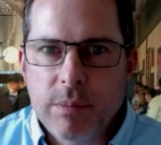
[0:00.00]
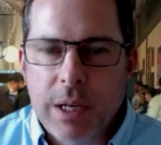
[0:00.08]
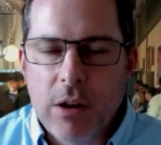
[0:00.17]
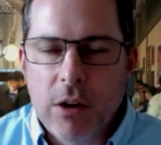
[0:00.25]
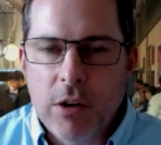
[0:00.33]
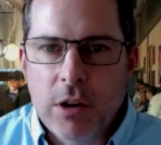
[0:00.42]

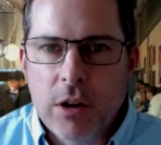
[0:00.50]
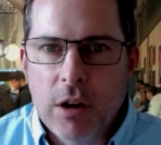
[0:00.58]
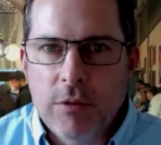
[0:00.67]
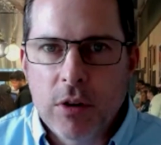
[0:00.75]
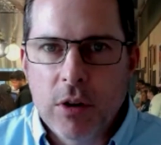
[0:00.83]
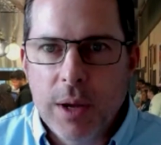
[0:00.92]
kind of
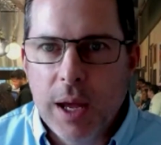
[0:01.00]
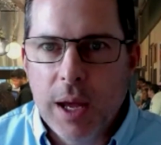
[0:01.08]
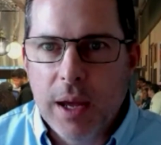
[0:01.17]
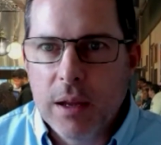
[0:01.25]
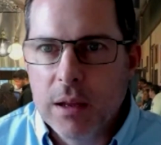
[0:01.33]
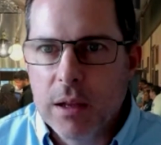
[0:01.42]
uncover,
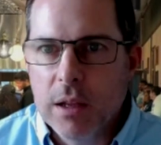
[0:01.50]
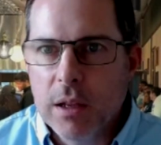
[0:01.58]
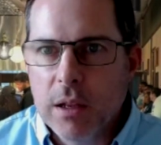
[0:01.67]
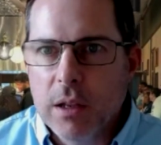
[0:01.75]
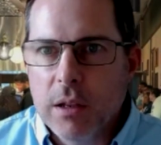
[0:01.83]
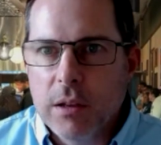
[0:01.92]
okay,
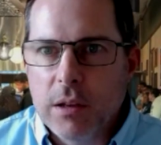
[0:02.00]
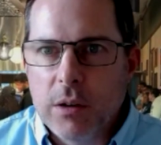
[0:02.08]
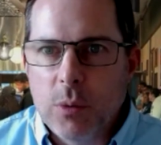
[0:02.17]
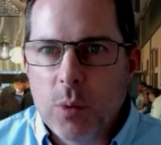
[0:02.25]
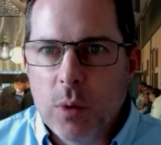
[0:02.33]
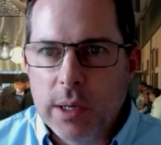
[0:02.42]

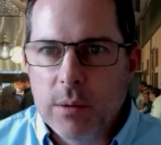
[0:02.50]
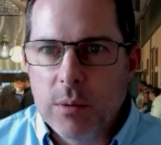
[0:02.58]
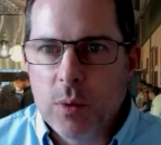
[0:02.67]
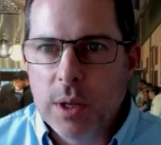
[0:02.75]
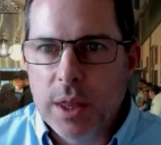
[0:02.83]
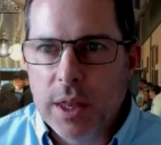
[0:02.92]

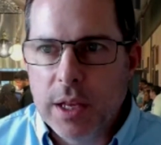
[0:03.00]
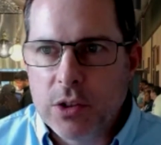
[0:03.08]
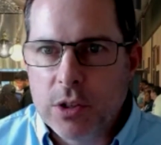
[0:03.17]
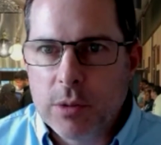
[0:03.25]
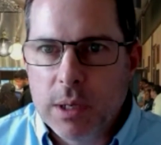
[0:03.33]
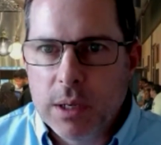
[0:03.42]
what
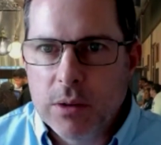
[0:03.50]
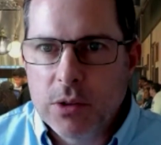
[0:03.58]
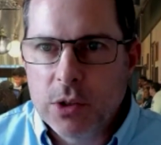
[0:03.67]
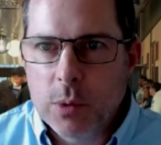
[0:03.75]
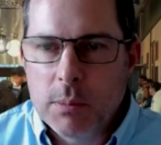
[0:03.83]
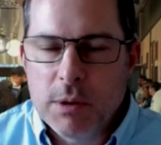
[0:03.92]
things should
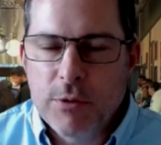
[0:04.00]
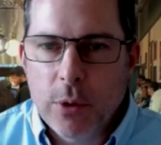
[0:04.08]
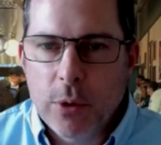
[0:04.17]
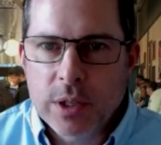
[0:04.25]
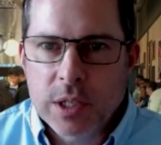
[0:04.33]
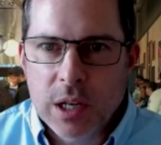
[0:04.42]
we be
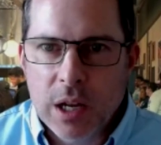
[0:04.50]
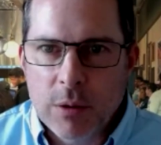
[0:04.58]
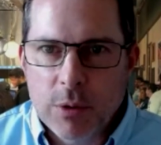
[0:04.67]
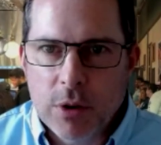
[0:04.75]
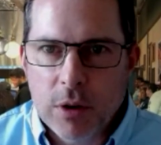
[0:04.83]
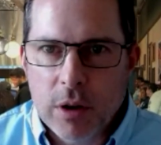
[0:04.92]
focusing
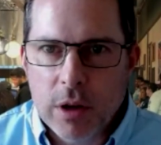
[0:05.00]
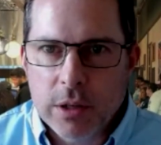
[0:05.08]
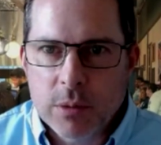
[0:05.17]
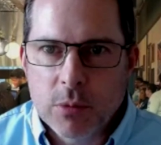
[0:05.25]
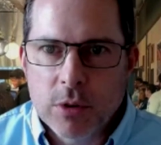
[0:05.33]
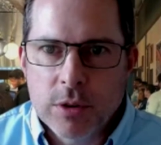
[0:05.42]
on with our
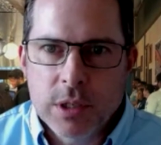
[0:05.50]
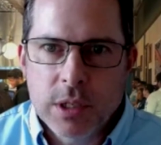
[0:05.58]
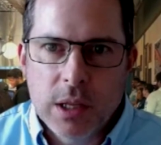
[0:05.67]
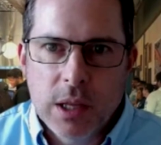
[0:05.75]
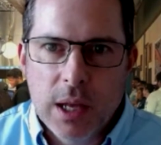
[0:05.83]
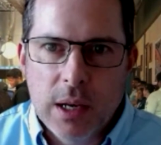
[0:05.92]
customers,
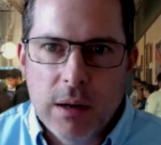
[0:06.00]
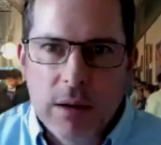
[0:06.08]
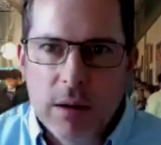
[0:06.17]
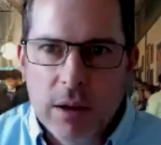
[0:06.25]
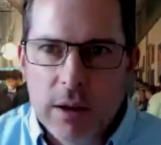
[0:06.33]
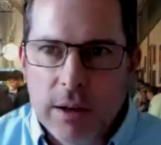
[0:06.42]
and
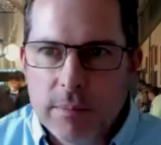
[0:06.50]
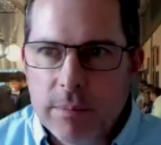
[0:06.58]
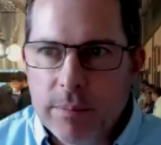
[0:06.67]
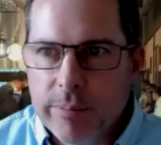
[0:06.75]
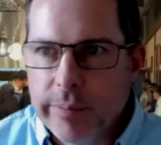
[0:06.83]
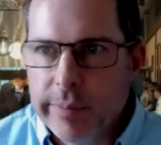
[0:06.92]
then
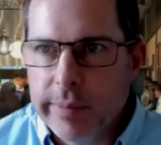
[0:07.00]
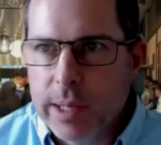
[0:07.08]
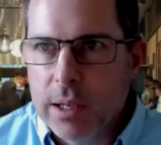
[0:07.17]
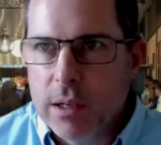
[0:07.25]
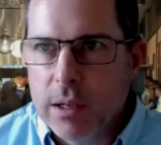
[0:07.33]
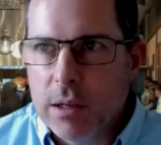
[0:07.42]

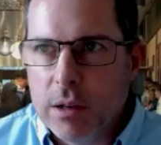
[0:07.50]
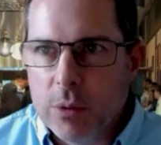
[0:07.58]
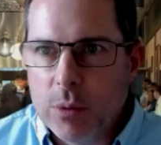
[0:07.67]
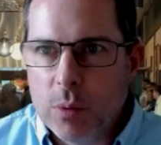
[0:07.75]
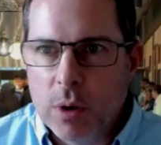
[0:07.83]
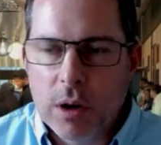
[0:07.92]

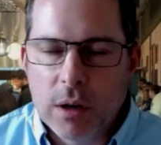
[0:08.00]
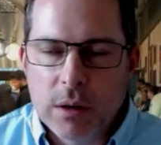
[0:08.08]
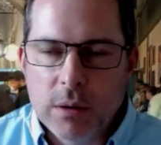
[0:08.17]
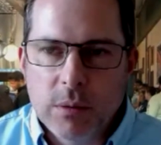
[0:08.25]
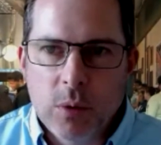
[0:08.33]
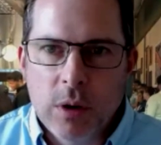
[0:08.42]
what
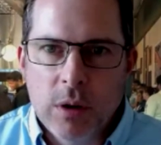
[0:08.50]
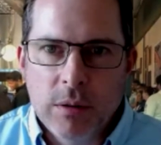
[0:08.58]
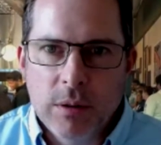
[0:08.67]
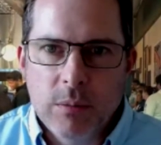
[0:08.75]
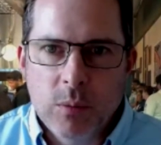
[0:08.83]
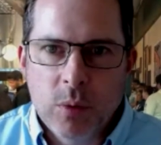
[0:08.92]

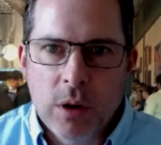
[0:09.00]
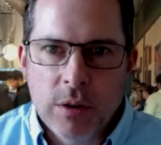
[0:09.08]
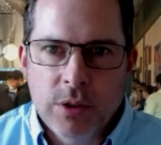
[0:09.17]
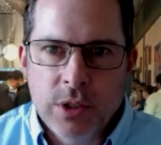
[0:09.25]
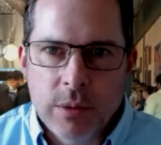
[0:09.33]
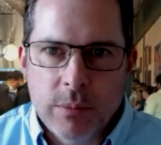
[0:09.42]

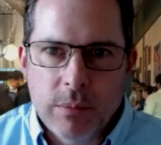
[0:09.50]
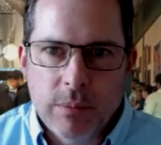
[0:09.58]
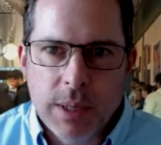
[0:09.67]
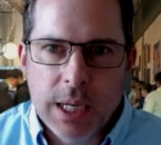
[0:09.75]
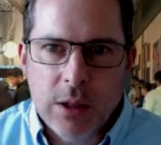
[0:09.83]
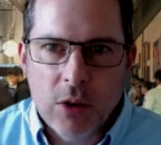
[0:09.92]
are some
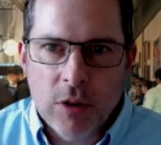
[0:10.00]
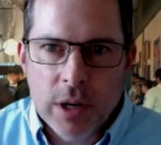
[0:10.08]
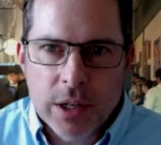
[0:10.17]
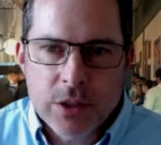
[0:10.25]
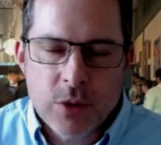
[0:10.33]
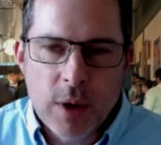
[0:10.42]
key
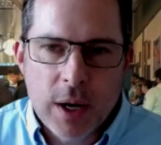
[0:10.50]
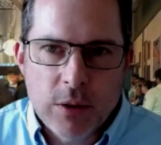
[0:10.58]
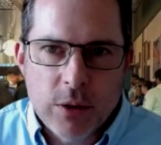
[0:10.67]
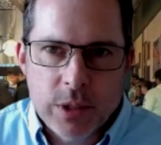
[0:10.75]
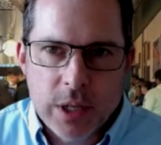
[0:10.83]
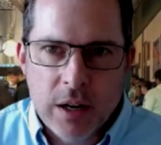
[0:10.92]
learnings around
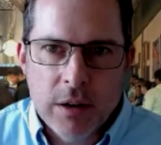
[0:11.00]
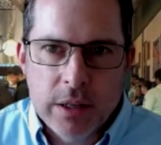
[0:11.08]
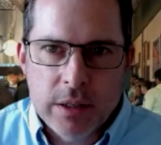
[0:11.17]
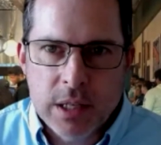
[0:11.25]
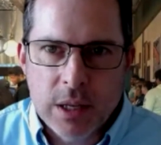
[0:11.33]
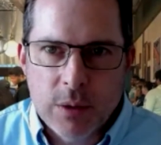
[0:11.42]
those
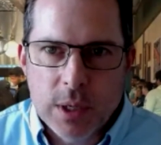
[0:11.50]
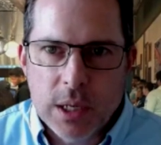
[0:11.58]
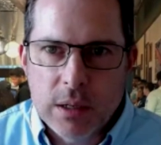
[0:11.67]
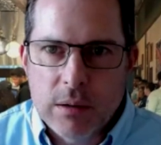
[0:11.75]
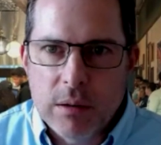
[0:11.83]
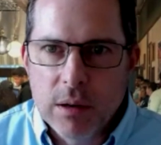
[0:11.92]
areas that we
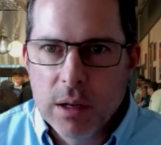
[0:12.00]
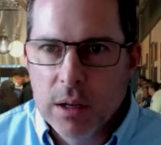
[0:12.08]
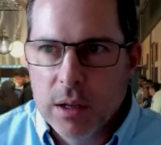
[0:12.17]
can